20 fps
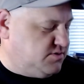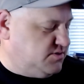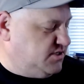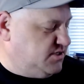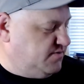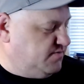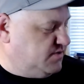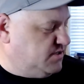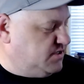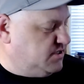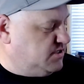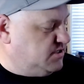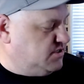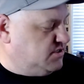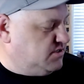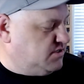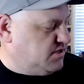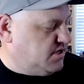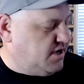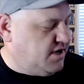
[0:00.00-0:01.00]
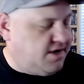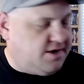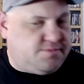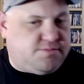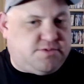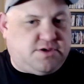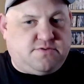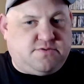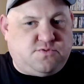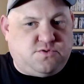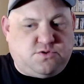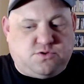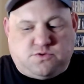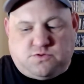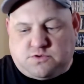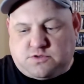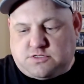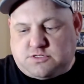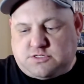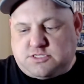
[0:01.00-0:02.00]
DVD and my
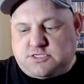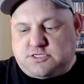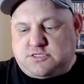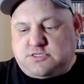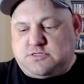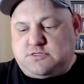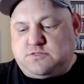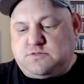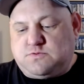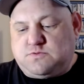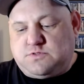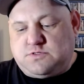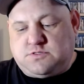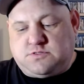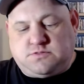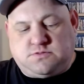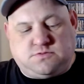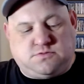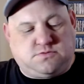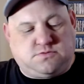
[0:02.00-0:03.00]
Blu-ray collection as well.